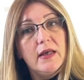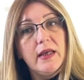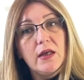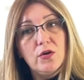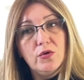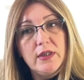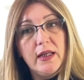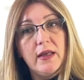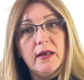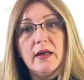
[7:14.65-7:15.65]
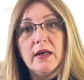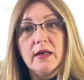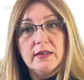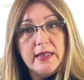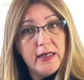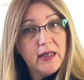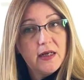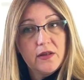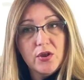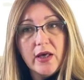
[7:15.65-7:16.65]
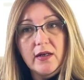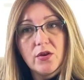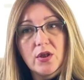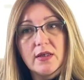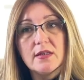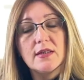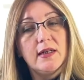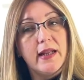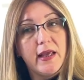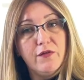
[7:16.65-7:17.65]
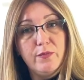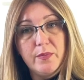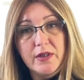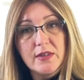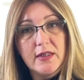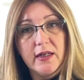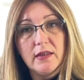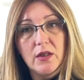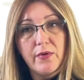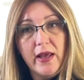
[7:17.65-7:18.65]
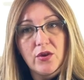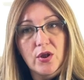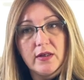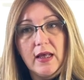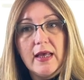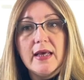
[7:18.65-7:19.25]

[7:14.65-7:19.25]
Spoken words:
including technical challenges, lack of personal interaction,